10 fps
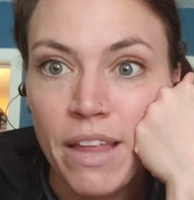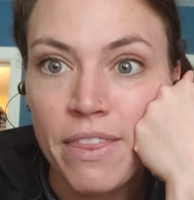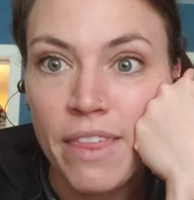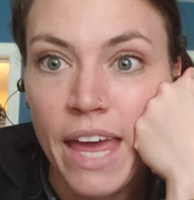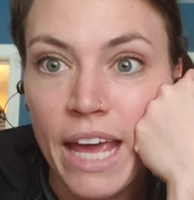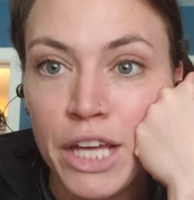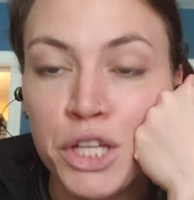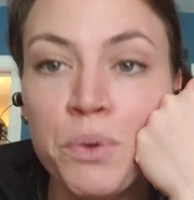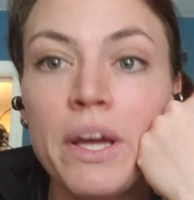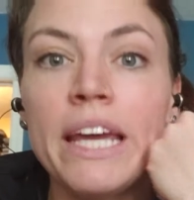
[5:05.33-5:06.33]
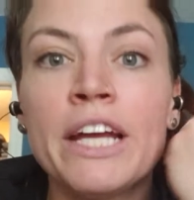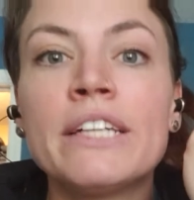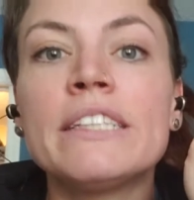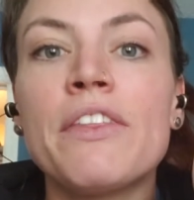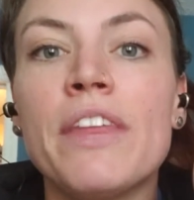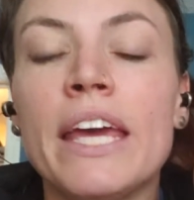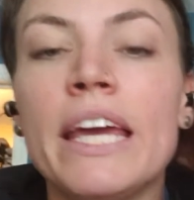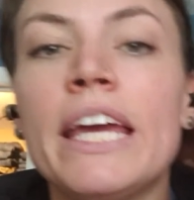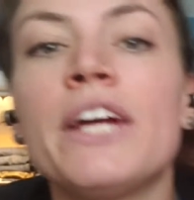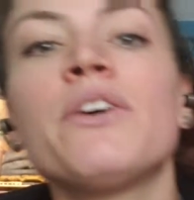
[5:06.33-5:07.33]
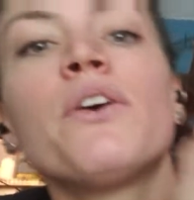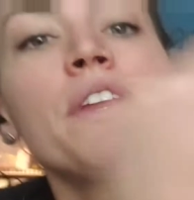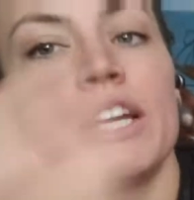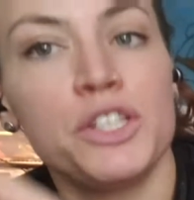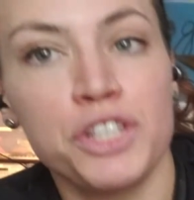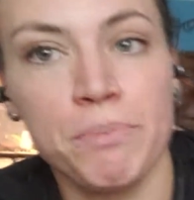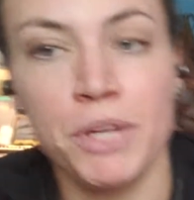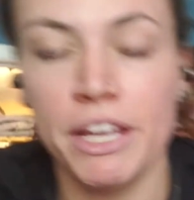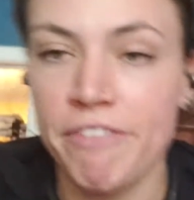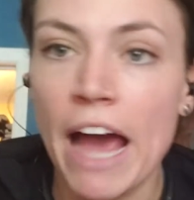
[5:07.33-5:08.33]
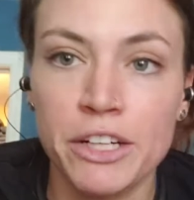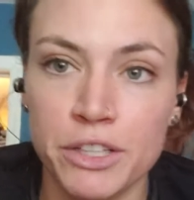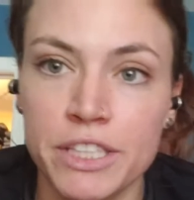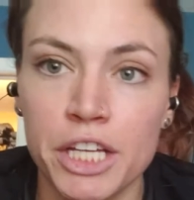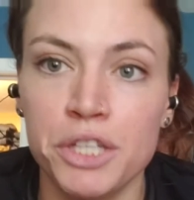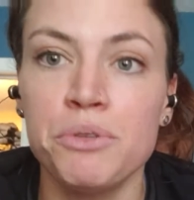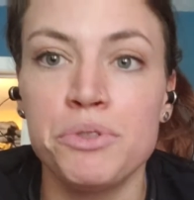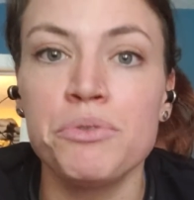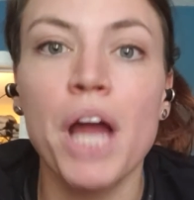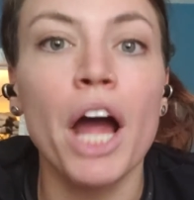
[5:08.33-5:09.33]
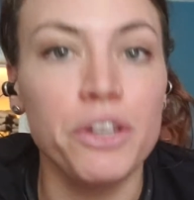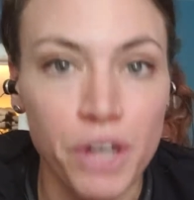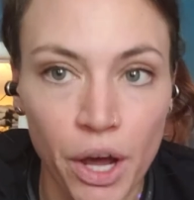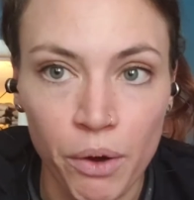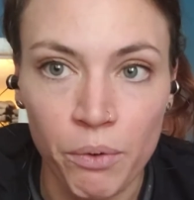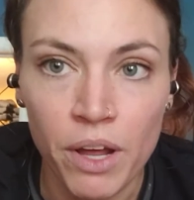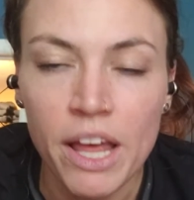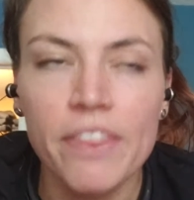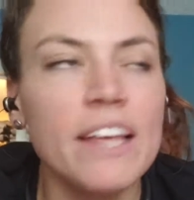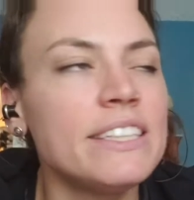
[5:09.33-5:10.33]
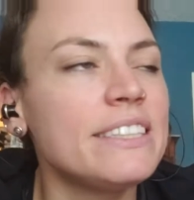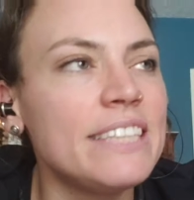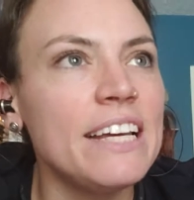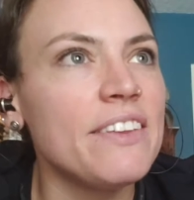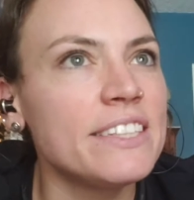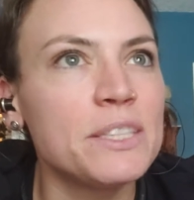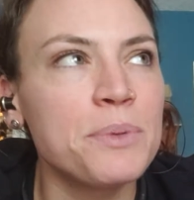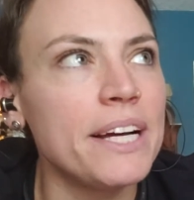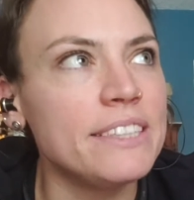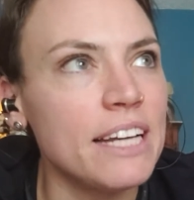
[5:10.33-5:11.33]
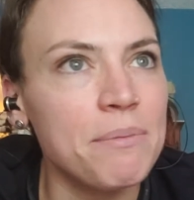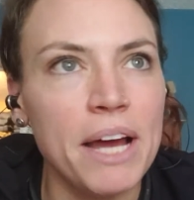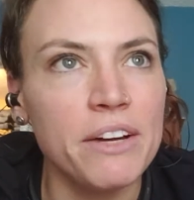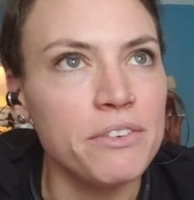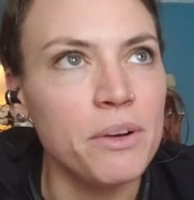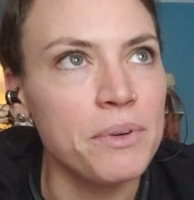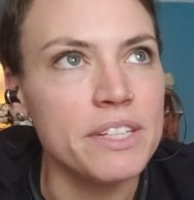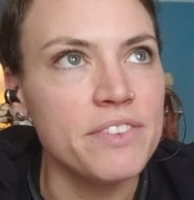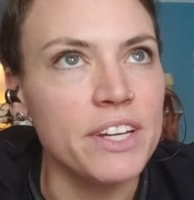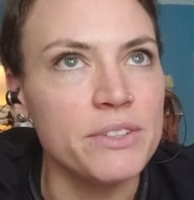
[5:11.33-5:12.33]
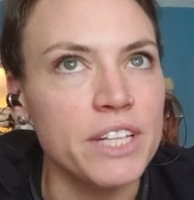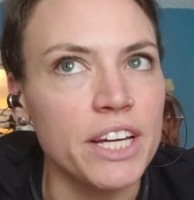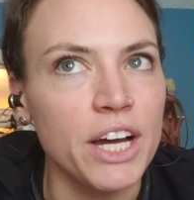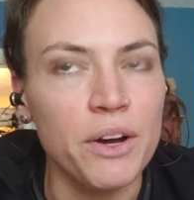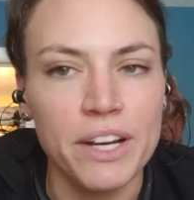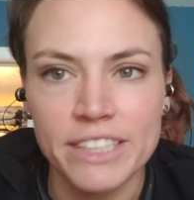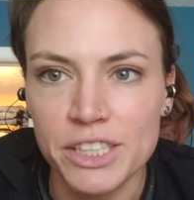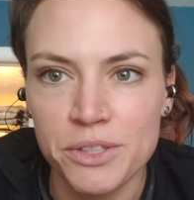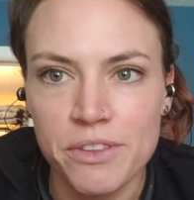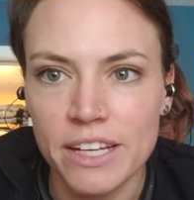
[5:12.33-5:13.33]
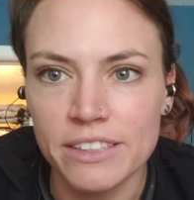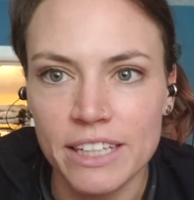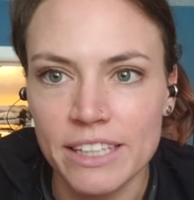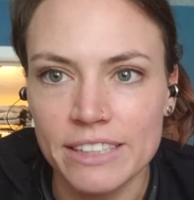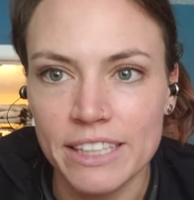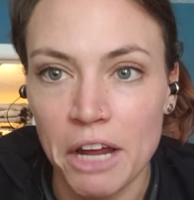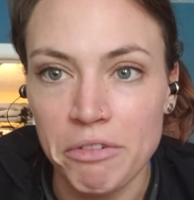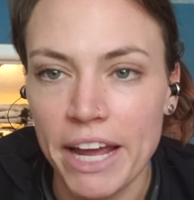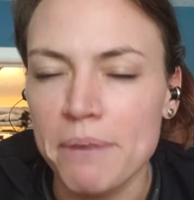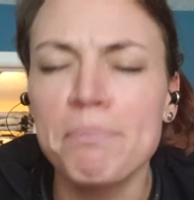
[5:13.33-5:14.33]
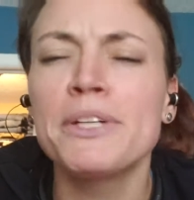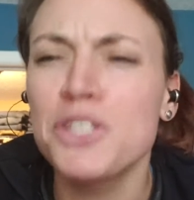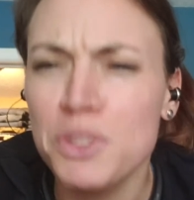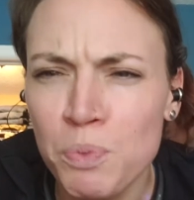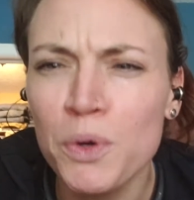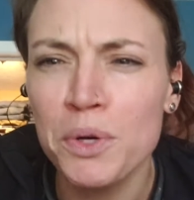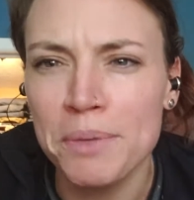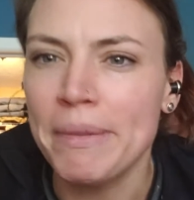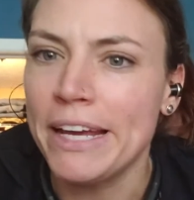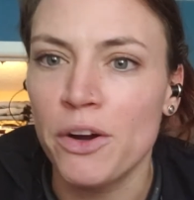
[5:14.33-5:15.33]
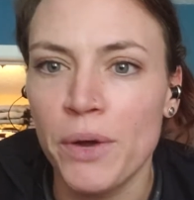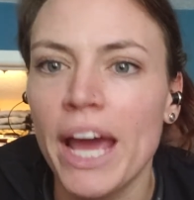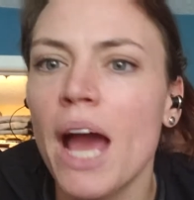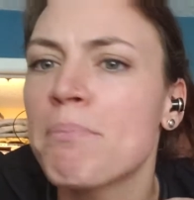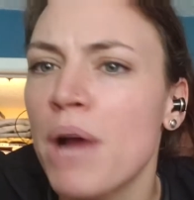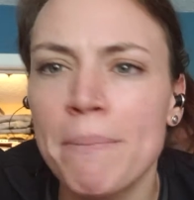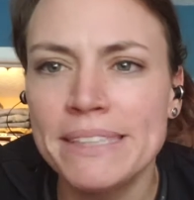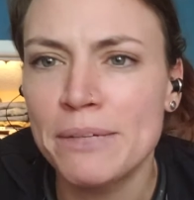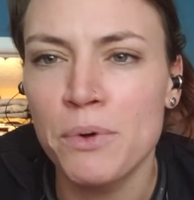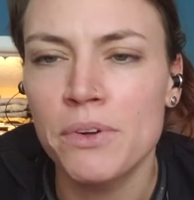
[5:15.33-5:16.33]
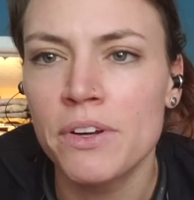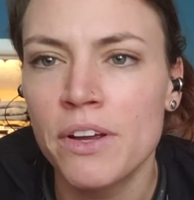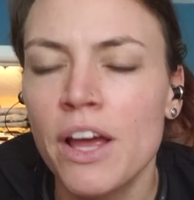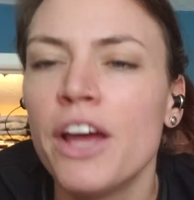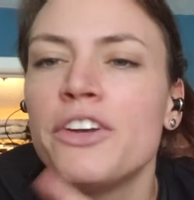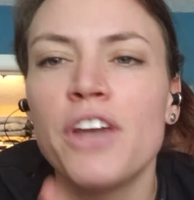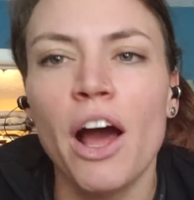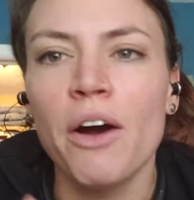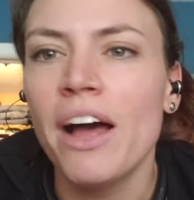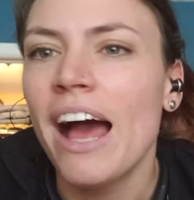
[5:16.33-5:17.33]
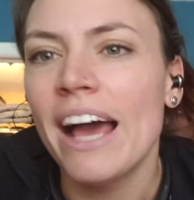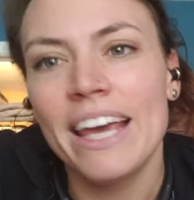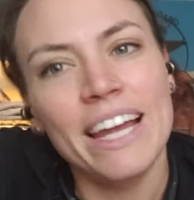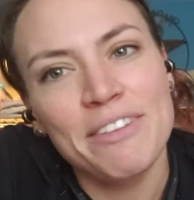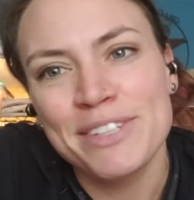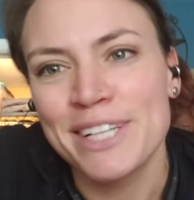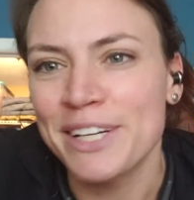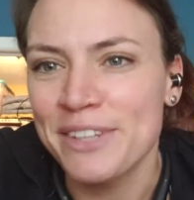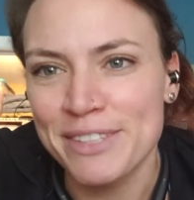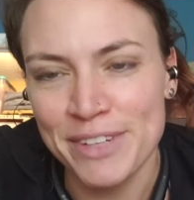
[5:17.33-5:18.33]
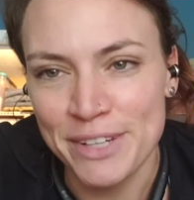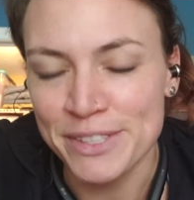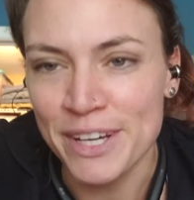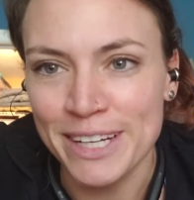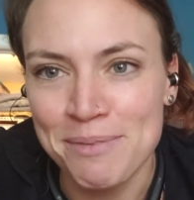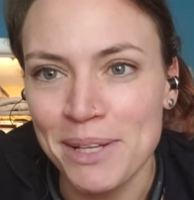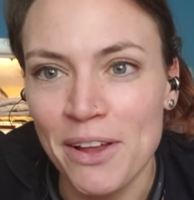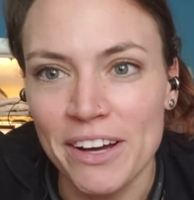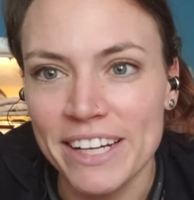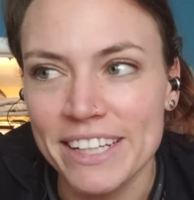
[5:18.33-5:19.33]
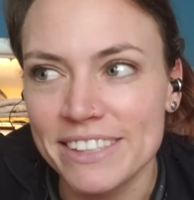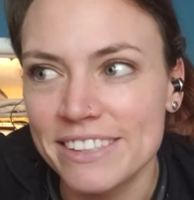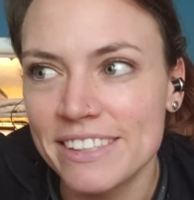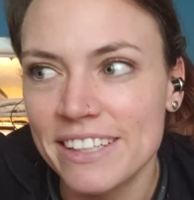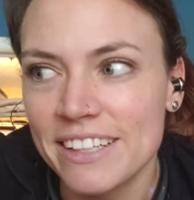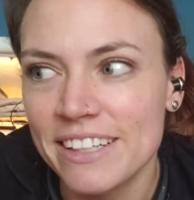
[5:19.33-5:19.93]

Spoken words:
here's the thing, here are all the contributing factors that you do not know. This is where I said I don't know where this video is going to go, because I do things like this and I rant, but just work with me here, okay? I promise I won't. No, I can't even tell you this video is not going to be long, because